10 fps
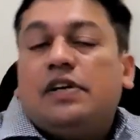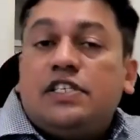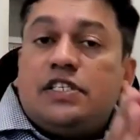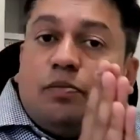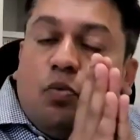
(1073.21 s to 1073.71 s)

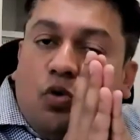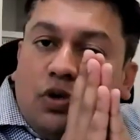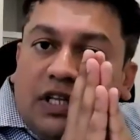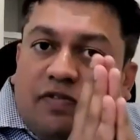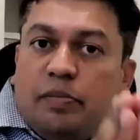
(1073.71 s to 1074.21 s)
First,
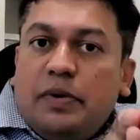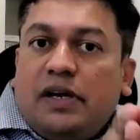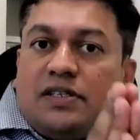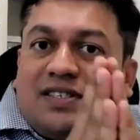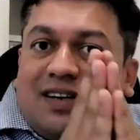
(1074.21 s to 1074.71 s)
both the
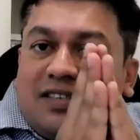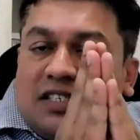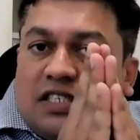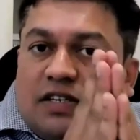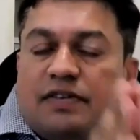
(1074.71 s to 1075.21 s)
webinars
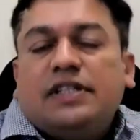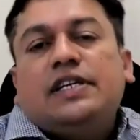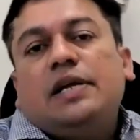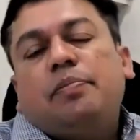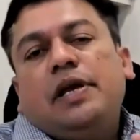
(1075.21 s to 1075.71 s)
starts at
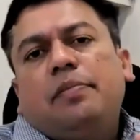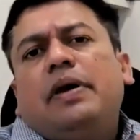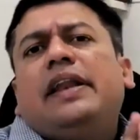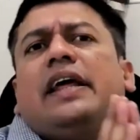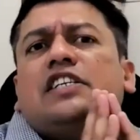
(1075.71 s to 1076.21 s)
7:30
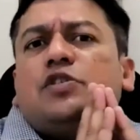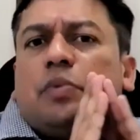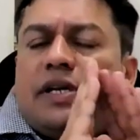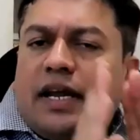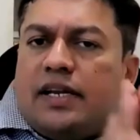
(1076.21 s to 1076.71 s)
p.m. and ends
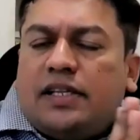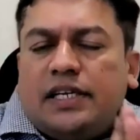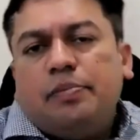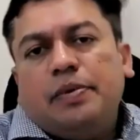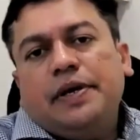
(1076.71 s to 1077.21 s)
by
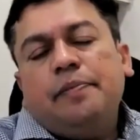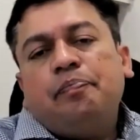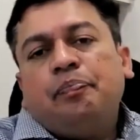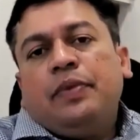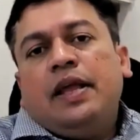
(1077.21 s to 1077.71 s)
9:30
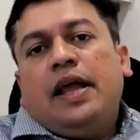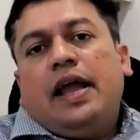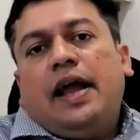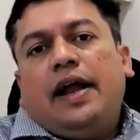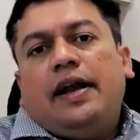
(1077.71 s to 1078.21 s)
p.m.
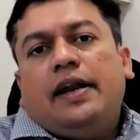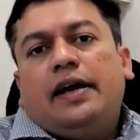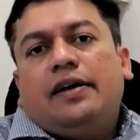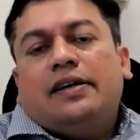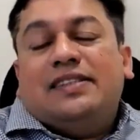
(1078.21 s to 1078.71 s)
And
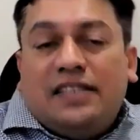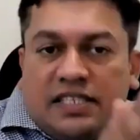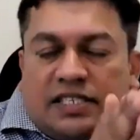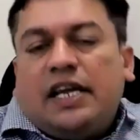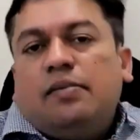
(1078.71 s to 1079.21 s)

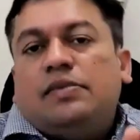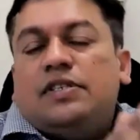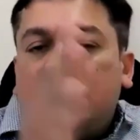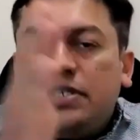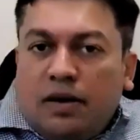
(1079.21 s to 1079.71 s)
this time,
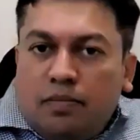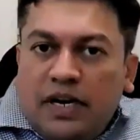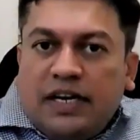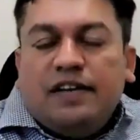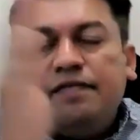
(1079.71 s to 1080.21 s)
this is
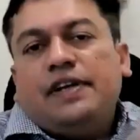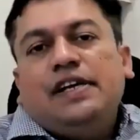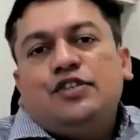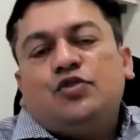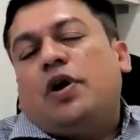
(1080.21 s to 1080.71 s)
completely
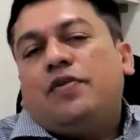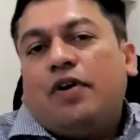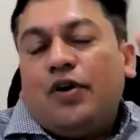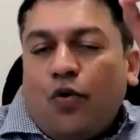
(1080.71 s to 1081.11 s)
free. So I want